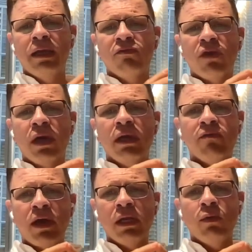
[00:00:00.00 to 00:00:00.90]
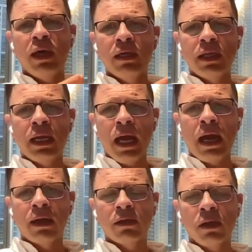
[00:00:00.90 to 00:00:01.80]
identify, evaluate,
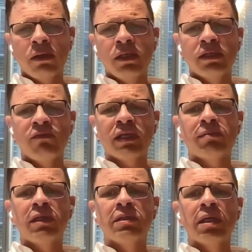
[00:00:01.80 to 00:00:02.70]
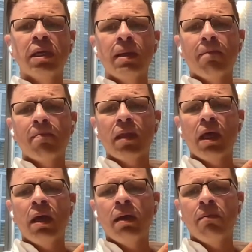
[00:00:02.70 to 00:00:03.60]
and act on these investments.
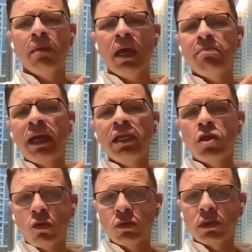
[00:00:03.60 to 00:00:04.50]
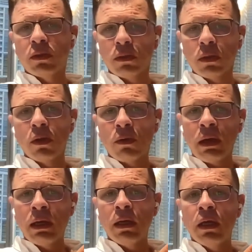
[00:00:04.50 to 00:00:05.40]
And many don't,
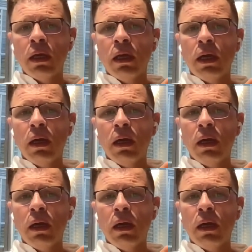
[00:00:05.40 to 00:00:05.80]
right?